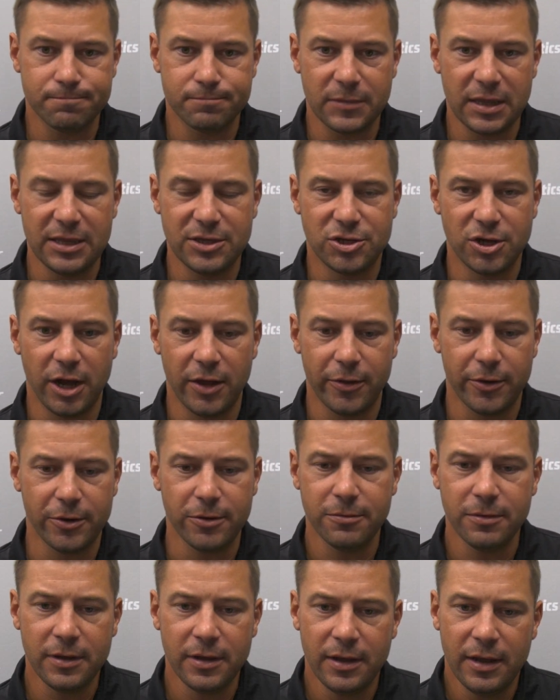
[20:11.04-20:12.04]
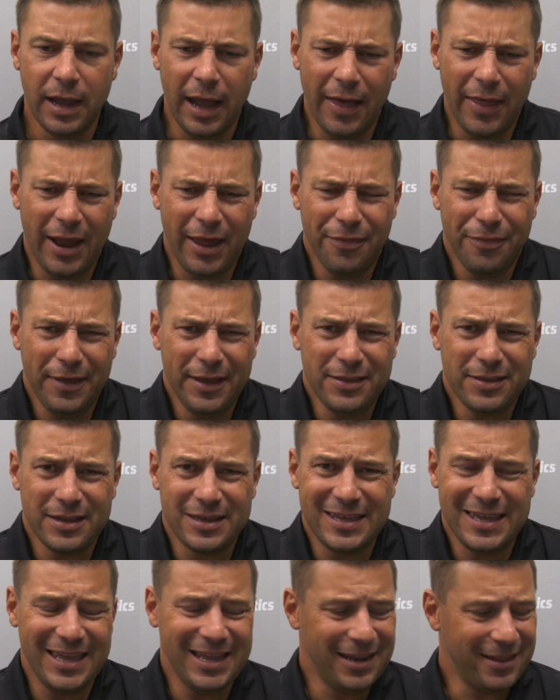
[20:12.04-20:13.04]
each other. And I think the
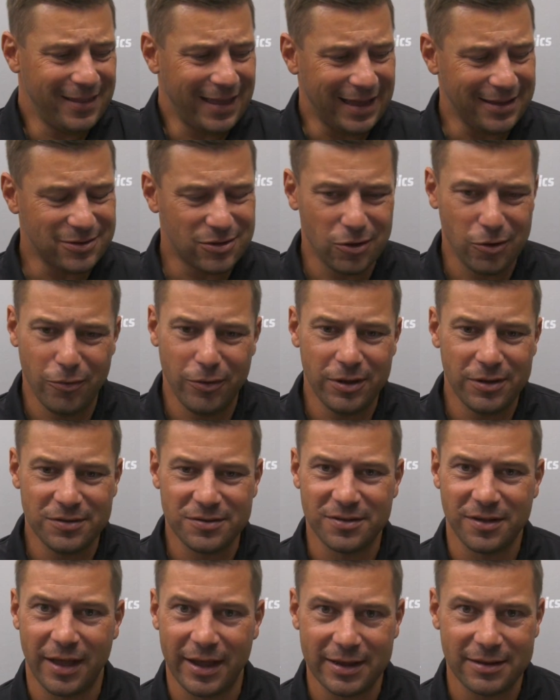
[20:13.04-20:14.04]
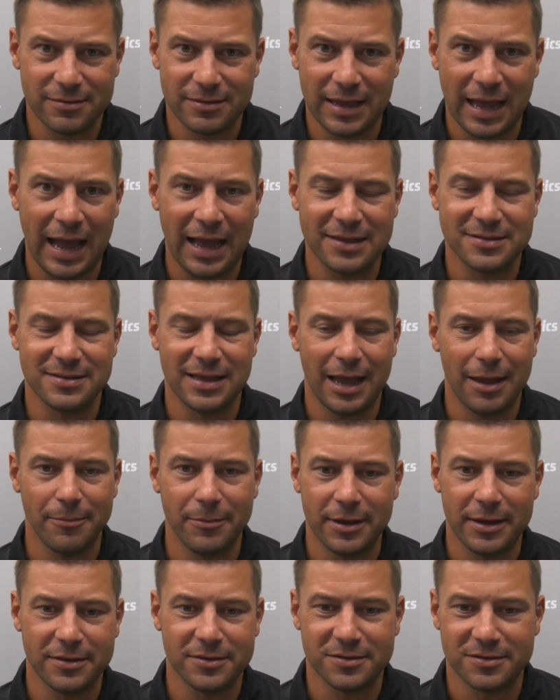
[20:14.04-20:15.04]
key to that, too, is, like, guys not
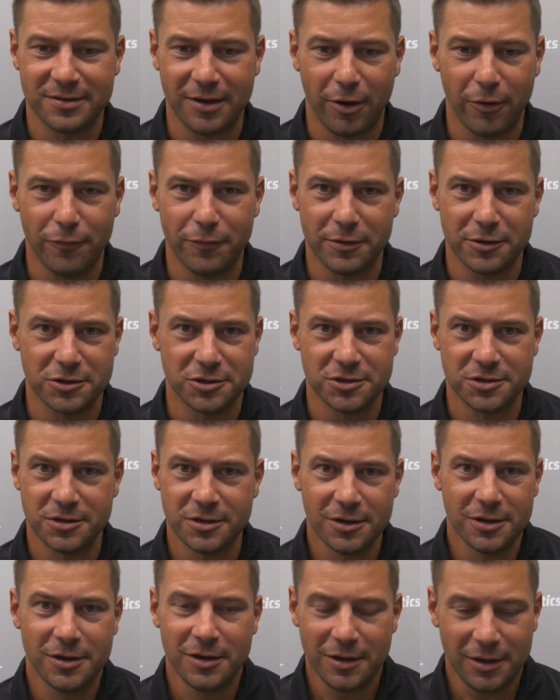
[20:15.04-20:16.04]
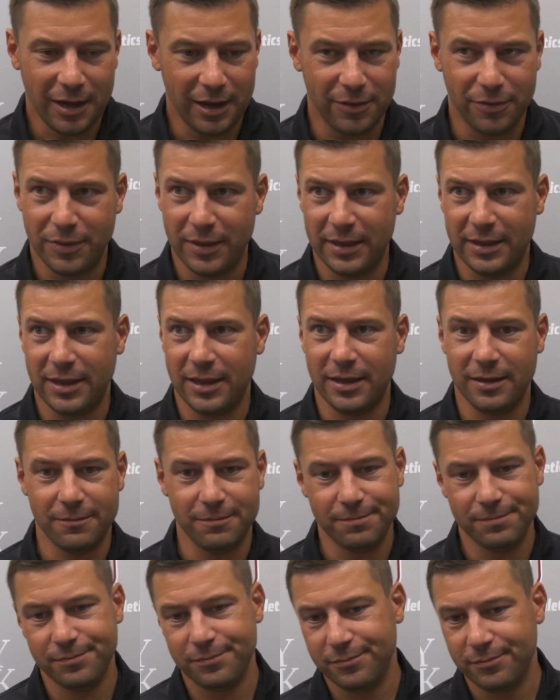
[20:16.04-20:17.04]
being selfish and
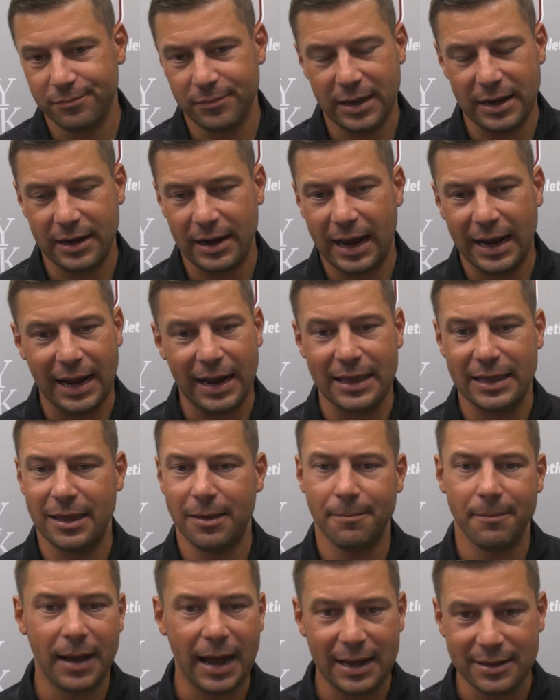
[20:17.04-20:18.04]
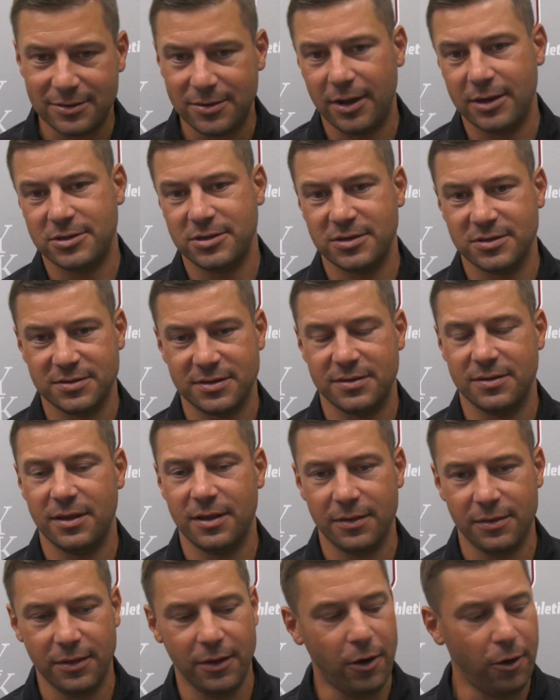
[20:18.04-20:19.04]
thinking, man, I got to get my touches.
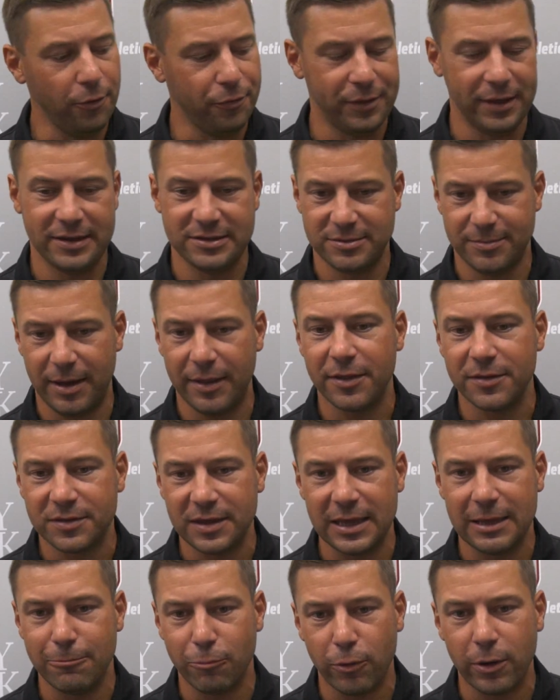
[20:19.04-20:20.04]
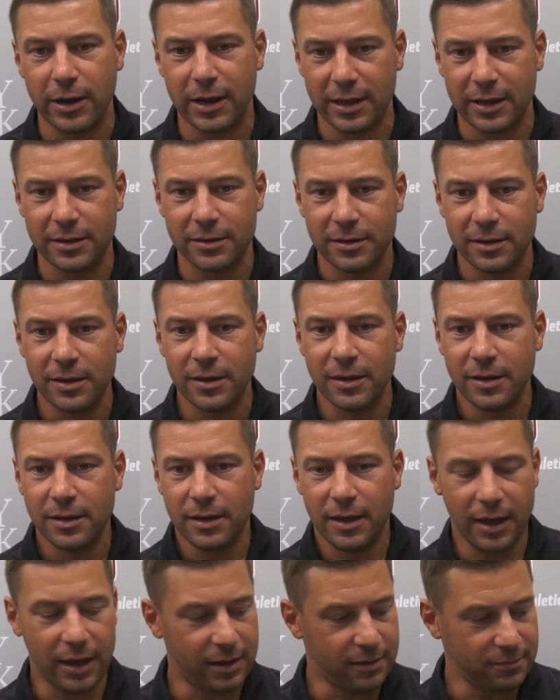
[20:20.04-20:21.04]
The whole thing's about the team winning,
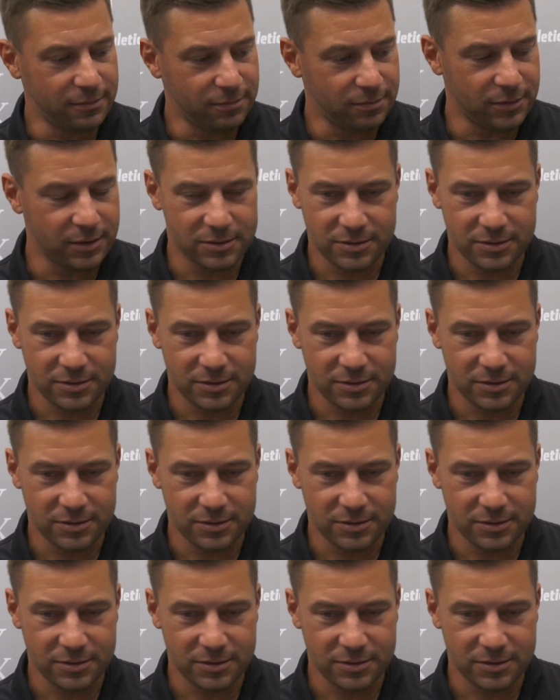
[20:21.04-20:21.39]
and